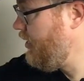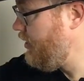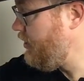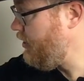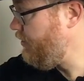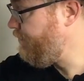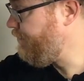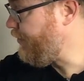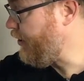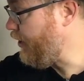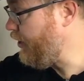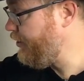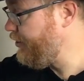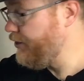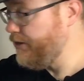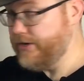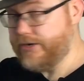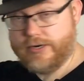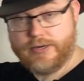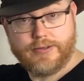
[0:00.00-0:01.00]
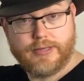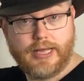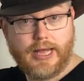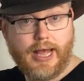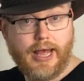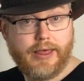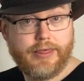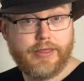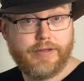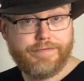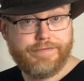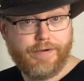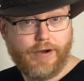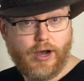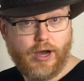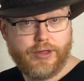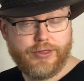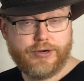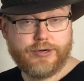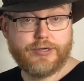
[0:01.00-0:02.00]
the father and the
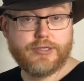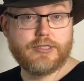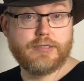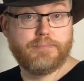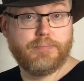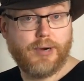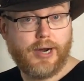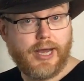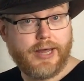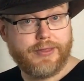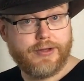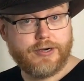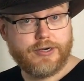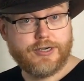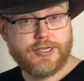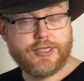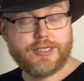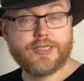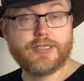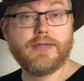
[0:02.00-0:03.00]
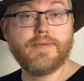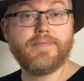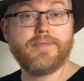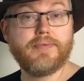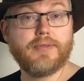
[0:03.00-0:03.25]
father's brothers